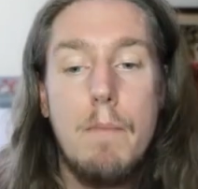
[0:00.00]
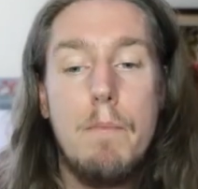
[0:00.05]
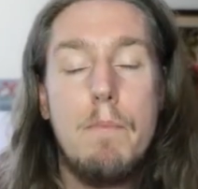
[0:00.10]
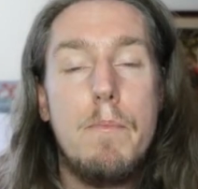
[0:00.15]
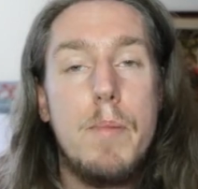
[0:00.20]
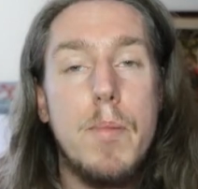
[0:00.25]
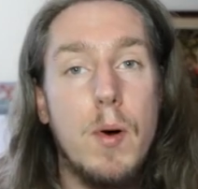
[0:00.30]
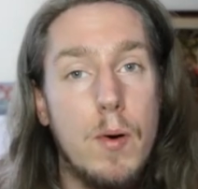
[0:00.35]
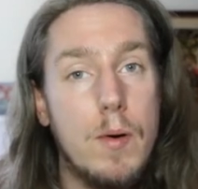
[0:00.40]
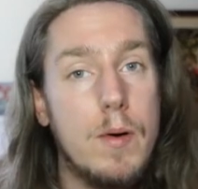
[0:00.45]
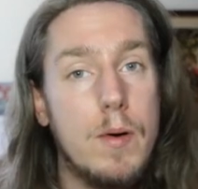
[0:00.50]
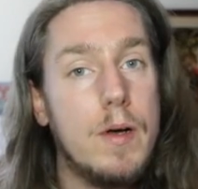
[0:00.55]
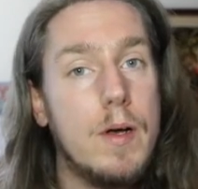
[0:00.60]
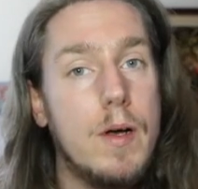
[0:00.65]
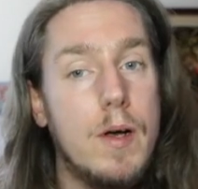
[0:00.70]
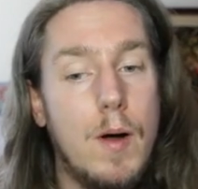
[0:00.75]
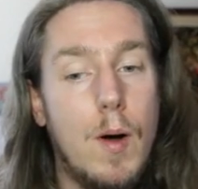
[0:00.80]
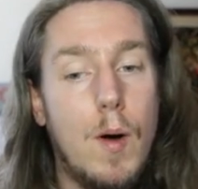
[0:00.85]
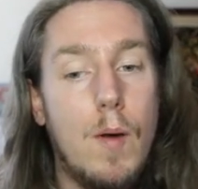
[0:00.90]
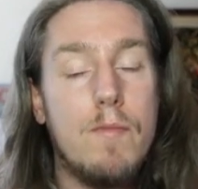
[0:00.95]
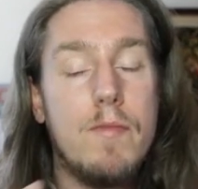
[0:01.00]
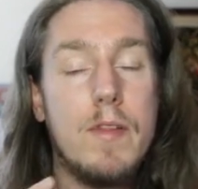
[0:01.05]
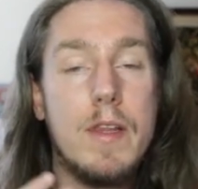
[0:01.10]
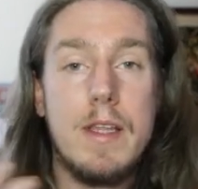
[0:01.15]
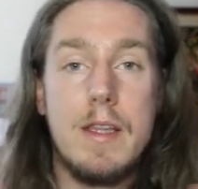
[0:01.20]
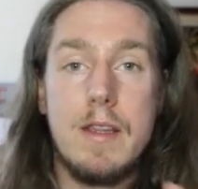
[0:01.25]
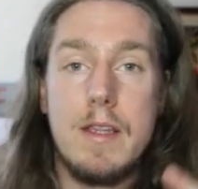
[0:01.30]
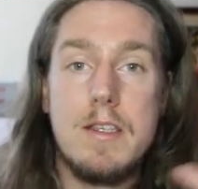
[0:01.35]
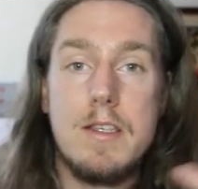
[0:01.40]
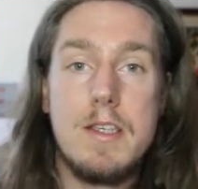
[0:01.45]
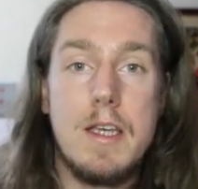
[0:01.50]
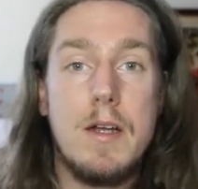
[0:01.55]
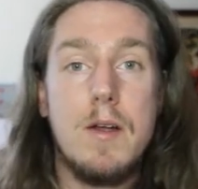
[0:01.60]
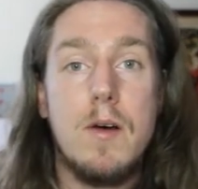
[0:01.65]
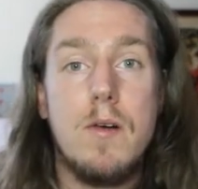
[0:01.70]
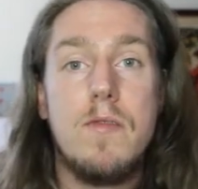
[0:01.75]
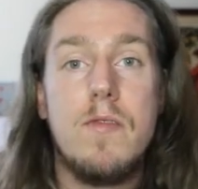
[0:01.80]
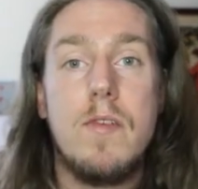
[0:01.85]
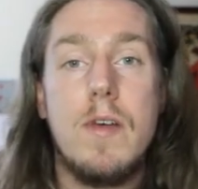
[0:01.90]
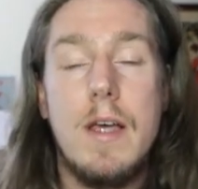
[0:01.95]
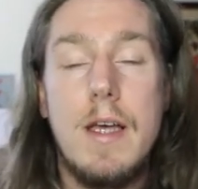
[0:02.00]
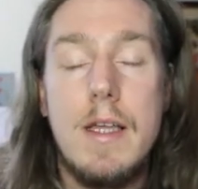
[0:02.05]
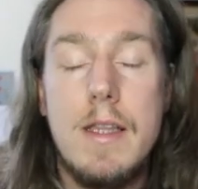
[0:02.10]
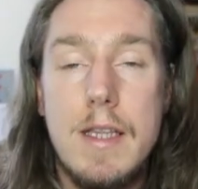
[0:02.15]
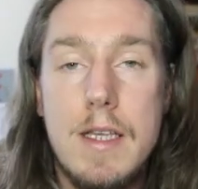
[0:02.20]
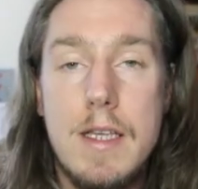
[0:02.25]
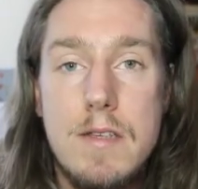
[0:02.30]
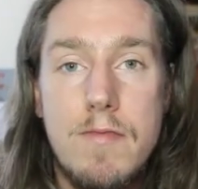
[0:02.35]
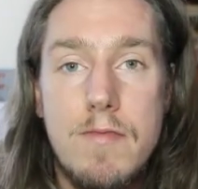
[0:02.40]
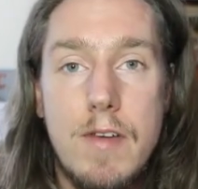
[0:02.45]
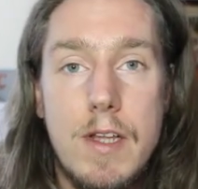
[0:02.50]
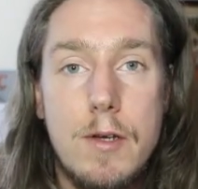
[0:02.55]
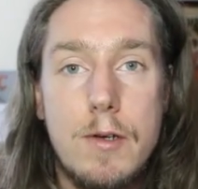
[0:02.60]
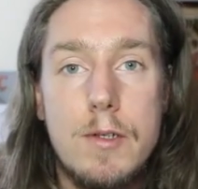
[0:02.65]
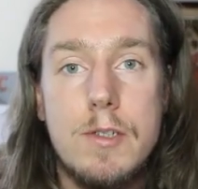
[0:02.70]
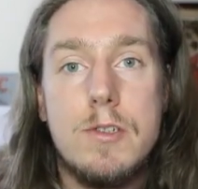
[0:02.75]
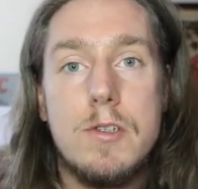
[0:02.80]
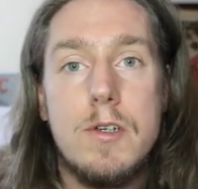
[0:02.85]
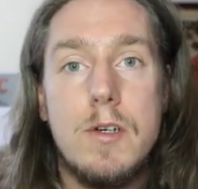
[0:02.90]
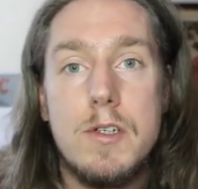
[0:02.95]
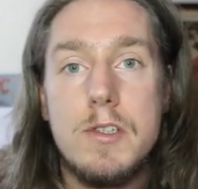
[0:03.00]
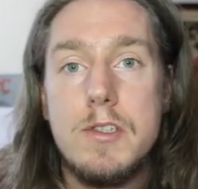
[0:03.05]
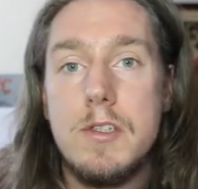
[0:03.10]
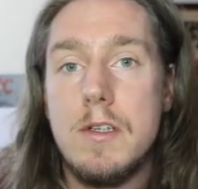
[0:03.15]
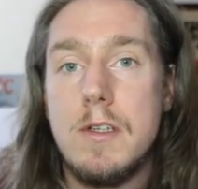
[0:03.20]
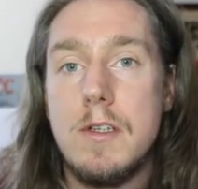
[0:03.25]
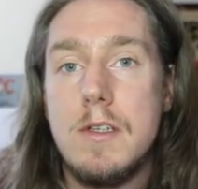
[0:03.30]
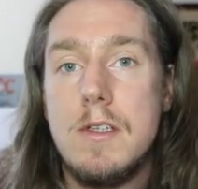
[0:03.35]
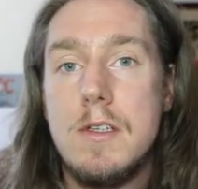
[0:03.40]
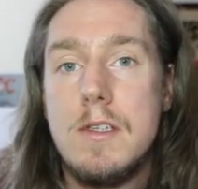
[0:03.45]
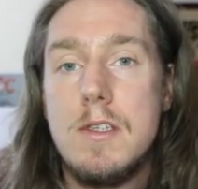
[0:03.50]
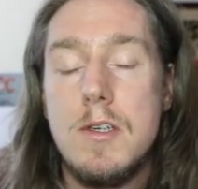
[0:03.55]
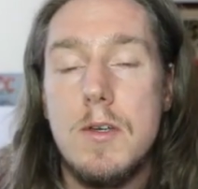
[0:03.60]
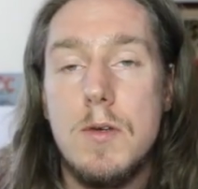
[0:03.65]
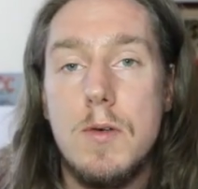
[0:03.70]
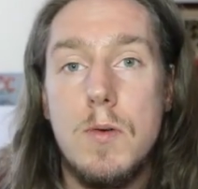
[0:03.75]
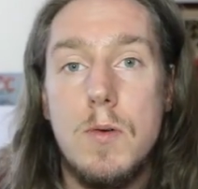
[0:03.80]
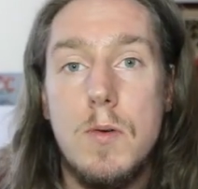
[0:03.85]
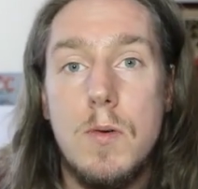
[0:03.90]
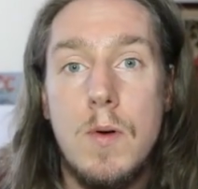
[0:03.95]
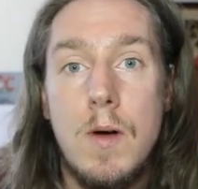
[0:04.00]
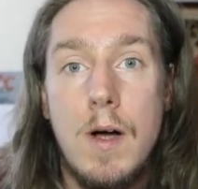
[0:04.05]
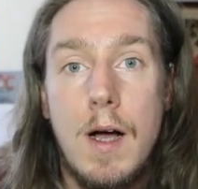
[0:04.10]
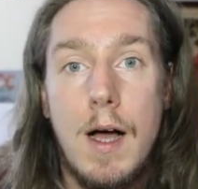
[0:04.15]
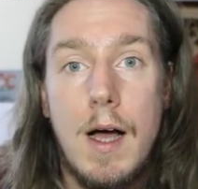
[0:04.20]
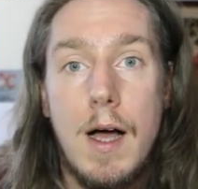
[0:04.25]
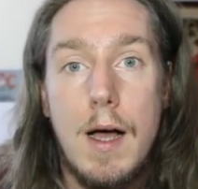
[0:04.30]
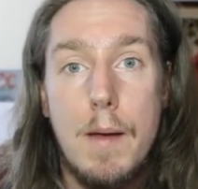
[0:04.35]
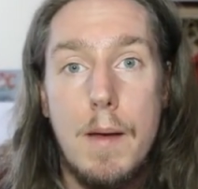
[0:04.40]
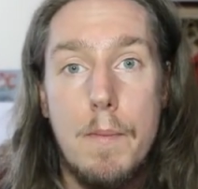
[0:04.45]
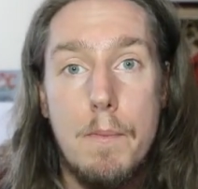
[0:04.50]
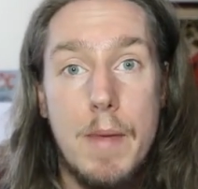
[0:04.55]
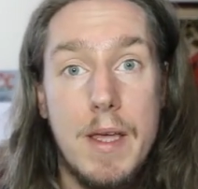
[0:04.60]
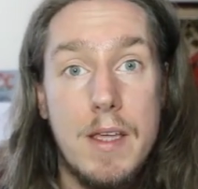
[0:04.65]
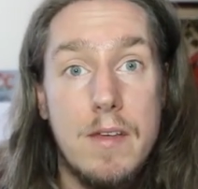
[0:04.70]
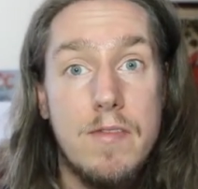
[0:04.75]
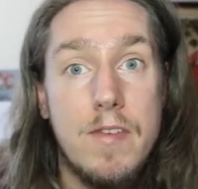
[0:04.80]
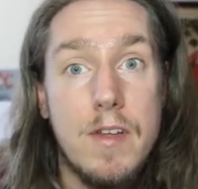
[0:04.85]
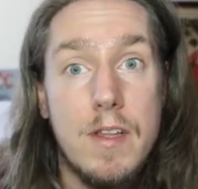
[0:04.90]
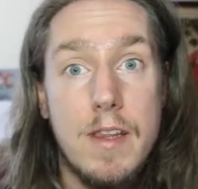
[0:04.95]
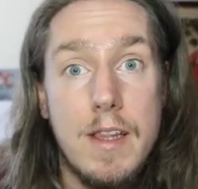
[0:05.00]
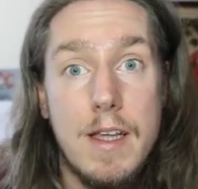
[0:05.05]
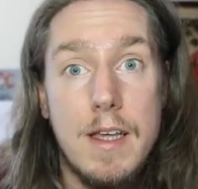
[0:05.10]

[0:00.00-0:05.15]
But hopefully there's enough in this video introduction to make you feel that